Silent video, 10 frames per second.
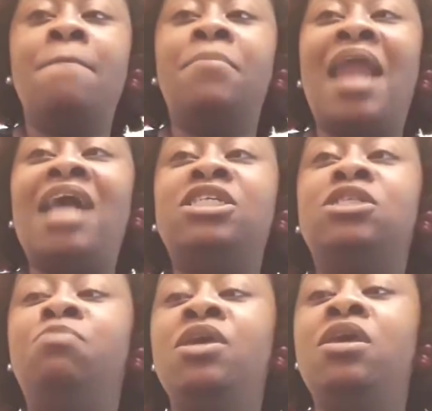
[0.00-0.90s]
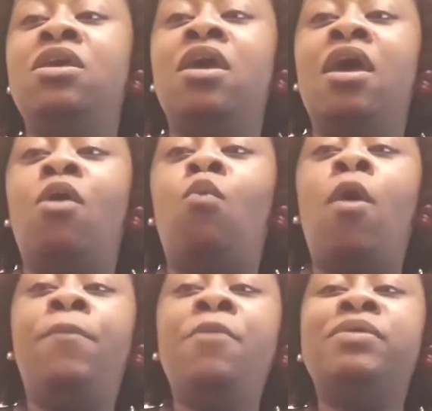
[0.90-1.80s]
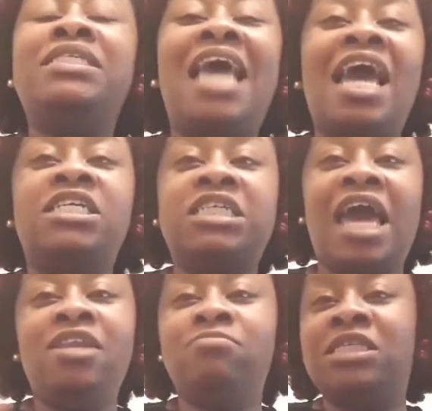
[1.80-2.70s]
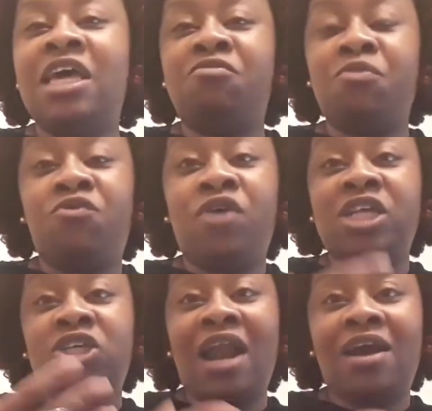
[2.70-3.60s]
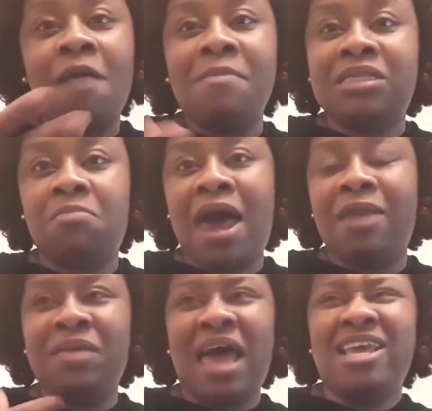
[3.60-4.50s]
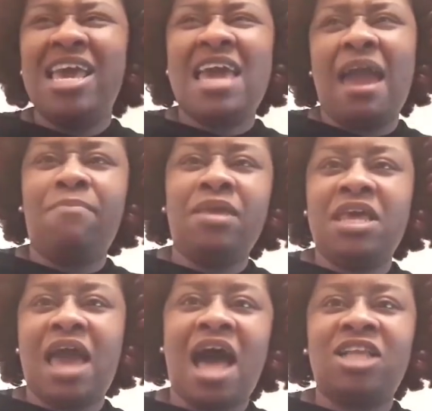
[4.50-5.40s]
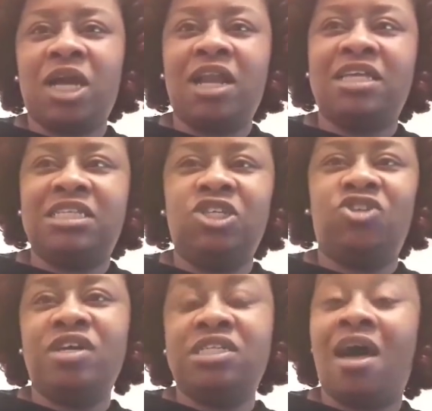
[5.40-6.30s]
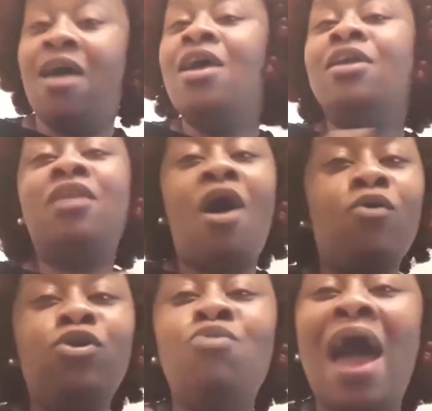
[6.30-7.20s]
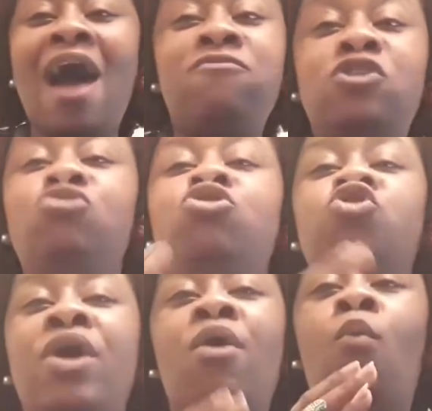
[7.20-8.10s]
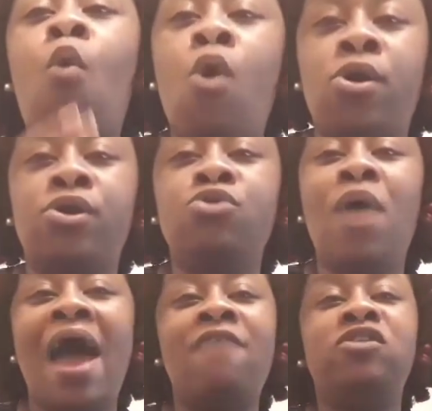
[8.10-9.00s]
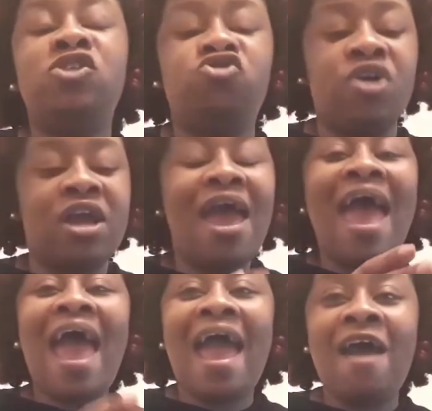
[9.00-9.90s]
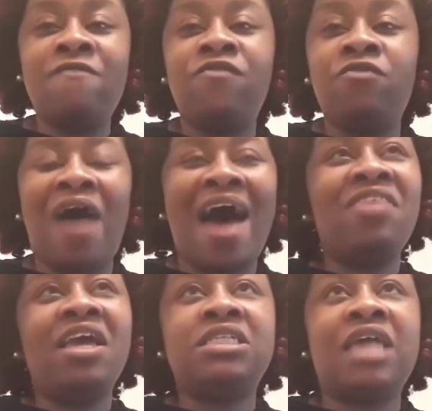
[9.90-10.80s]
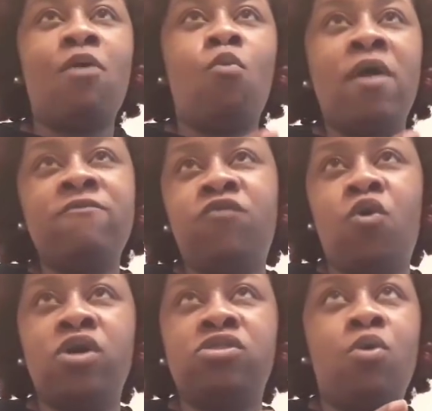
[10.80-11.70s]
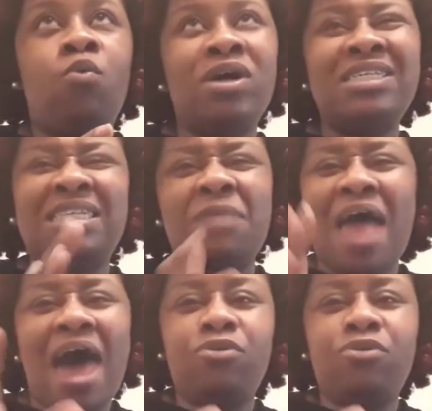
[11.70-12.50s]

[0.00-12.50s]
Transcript: But I just want people to educate themselves before they try to come at somebody and be like, he can't be dehydrated because he drinks. No, you have to drink water. You have to drink half of, I think it's like 1/4 or 1 something.